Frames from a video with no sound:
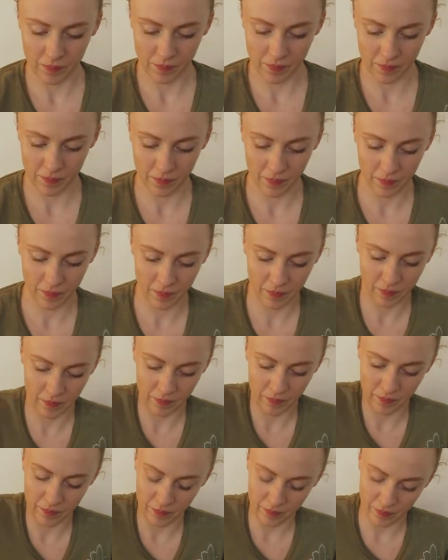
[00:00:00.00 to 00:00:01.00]

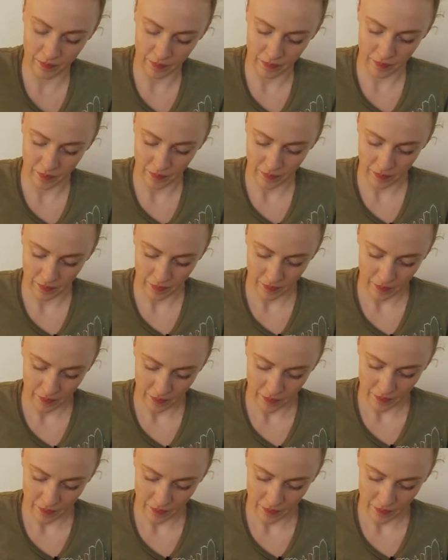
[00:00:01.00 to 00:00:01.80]
Nobody speaks.